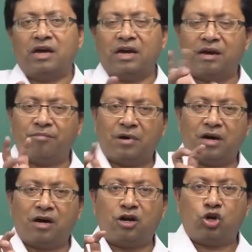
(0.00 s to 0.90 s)

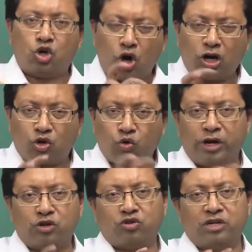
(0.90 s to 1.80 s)
not go
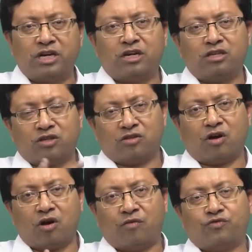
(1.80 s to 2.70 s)
into the details
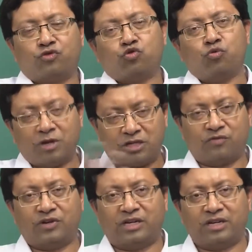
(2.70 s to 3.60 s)
of too much
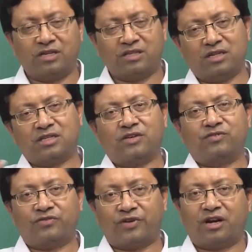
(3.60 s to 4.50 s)
of details, just give
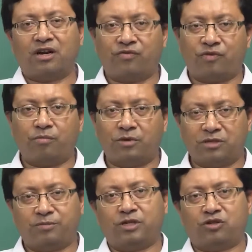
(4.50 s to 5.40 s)
the final formulas
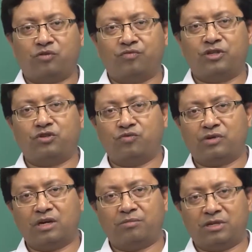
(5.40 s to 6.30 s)
based on which you
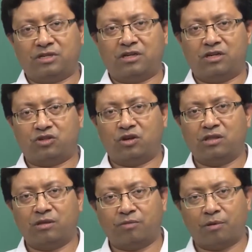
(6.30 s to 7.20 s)
can basically
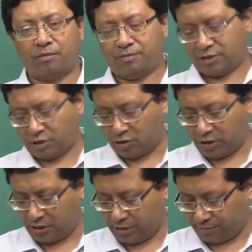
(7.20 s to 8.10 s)
solve the problems accordingly.